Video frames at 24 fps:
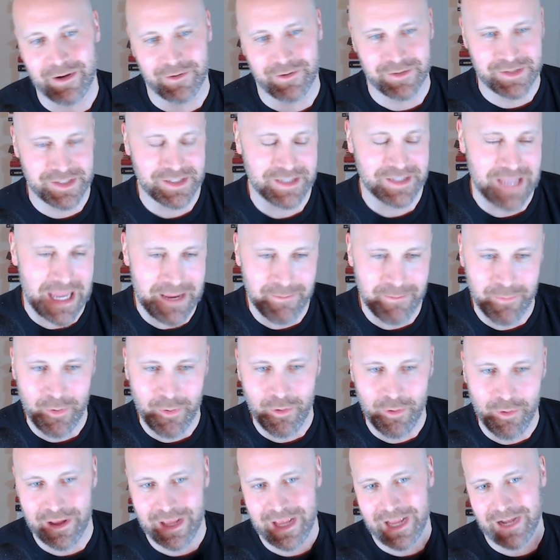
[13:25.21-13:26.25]
or
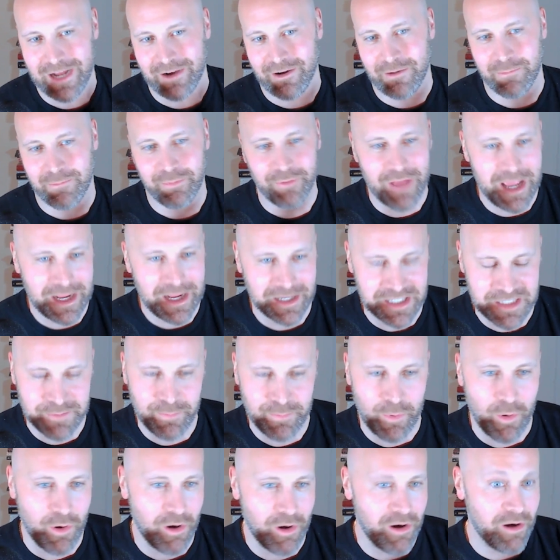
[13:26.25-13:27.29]
skateboarding or playing a
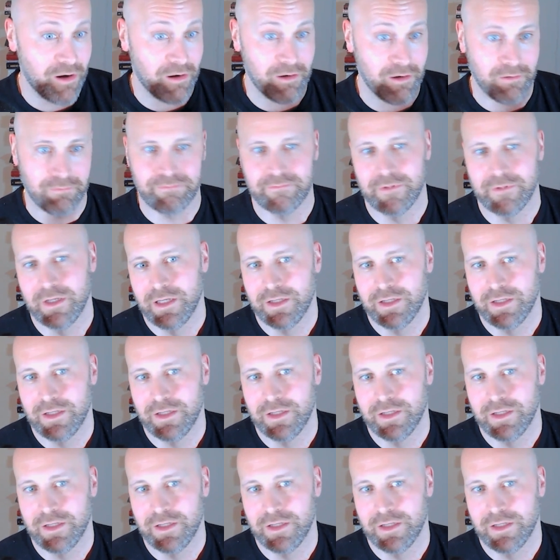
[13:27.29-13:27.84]
sport or